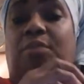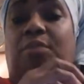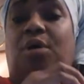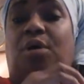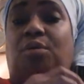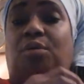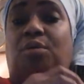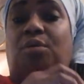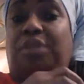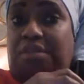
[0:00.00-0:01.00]
with
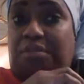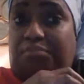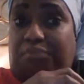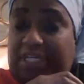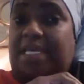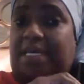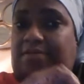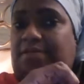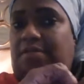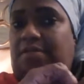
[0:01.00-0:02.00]
breast cancer,
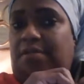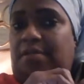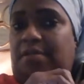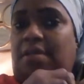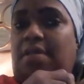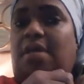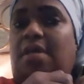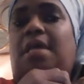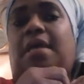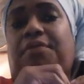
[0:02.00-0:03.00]

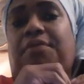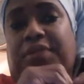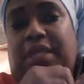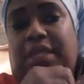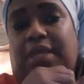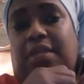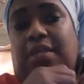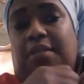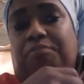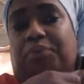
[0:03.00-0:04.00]
and then,
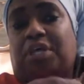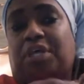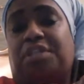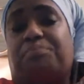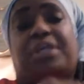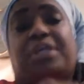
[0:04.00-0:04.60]
but the breast